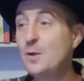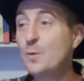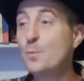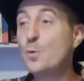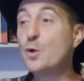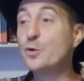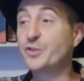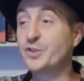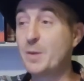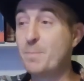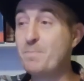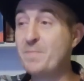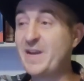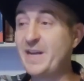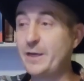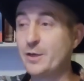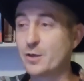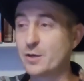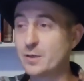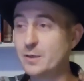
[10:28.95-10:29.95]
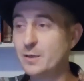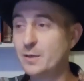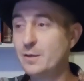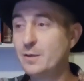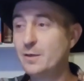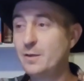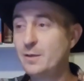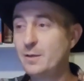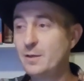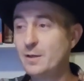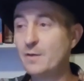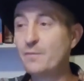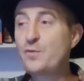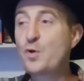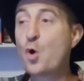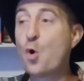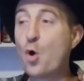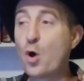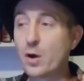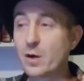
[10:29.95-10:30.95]
Well, Demeter, of
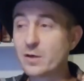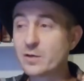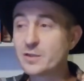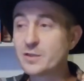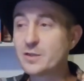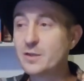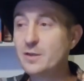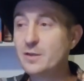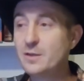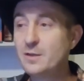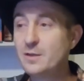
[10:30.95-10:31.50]
course,